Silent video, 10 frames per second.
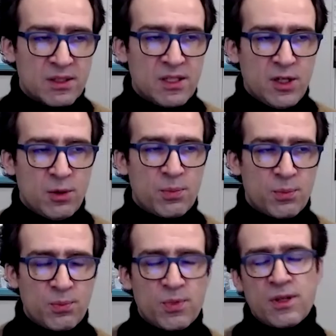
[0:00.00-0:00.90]
you
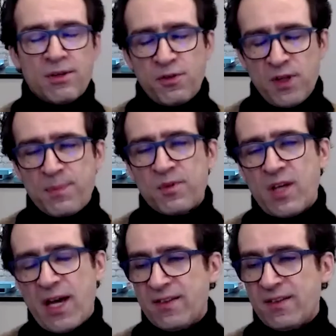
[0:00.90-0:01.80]
know, the flip
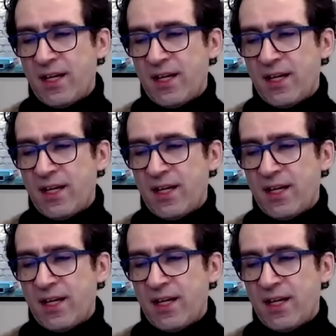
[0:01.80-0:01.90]
side is,